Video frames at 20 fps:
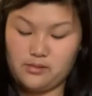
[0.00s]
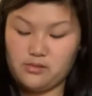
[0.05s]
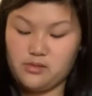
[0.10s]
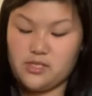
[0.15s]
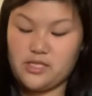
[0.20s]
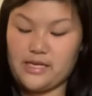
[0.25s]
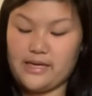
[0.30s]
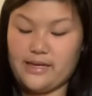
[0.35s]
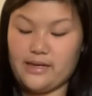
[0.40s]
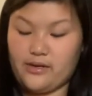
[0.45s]
to
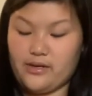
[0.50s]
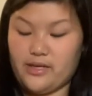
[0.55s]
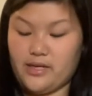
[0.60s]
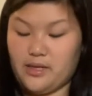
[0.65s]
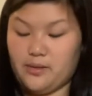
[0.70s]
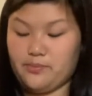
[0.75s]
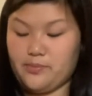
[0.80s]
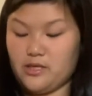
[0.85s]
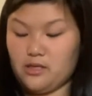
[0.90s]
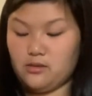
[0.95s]
get out any
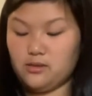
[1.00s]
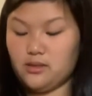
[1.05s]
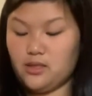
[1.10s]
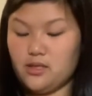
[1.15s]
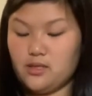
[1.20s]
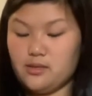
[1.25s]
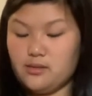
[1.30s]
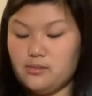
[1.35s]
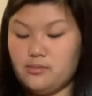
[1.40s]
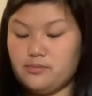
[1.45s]
big
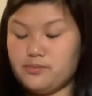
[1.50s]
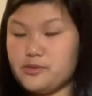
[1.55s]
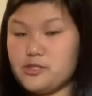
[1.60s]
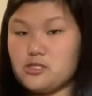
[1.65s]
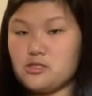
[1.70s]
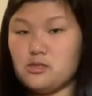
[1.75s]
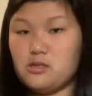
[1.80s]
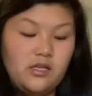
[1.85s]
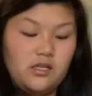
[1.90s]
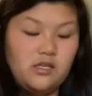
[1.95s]

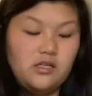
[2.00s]
lumps.